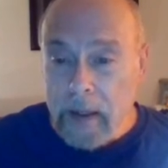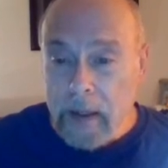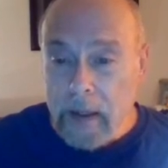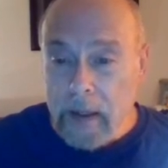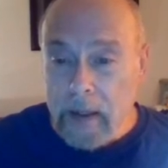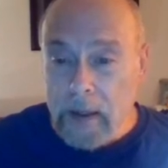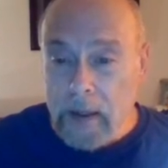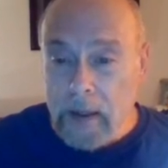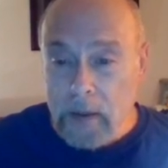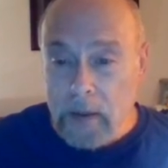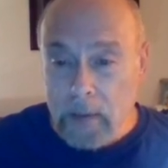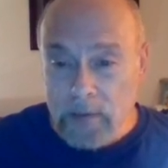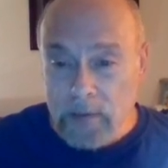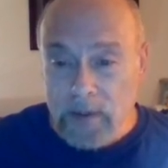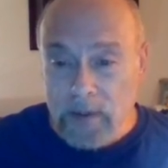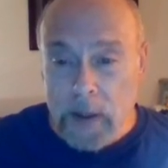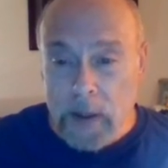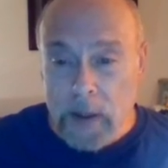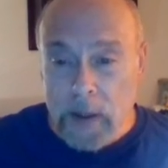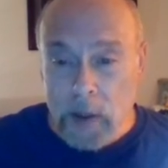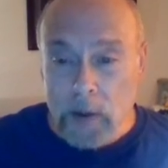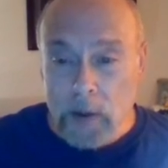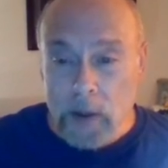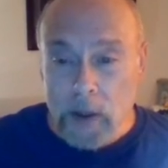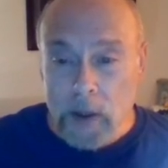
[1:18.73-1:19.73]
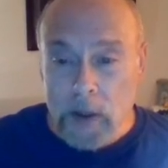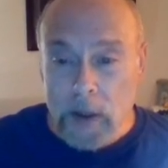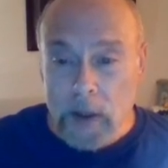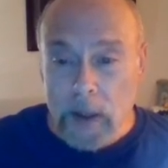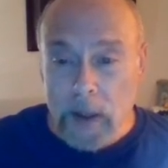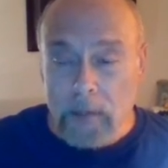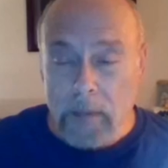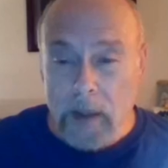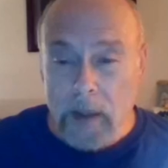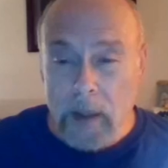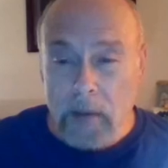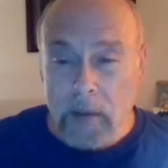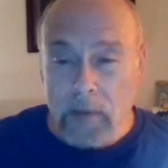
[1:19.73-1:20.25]
some features
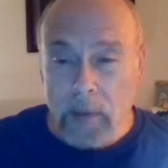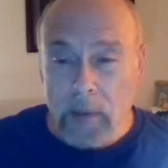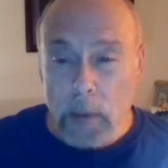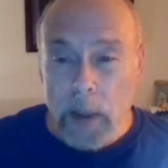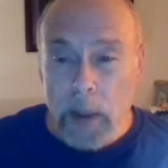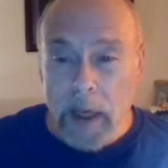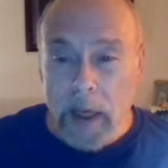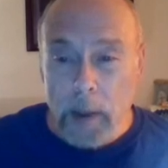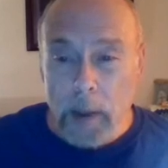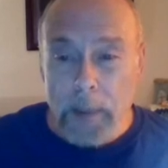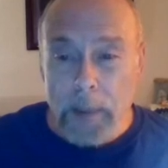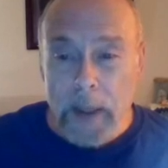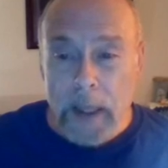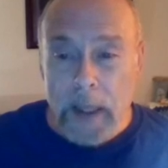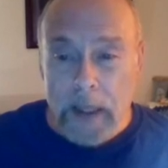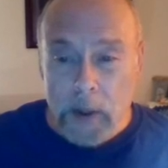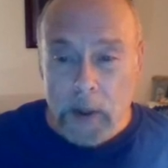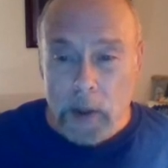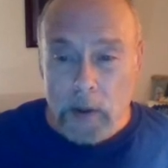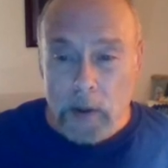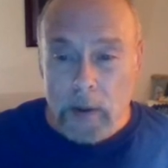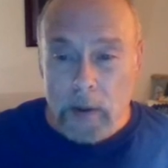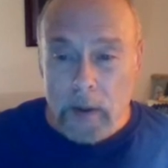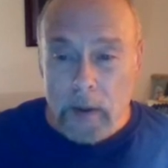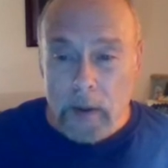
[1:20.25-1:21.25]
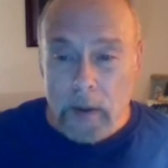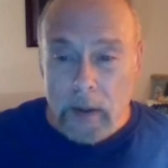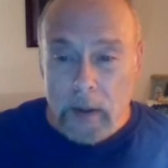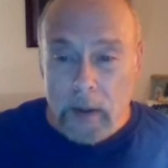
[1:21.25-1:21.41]
and give a better picture.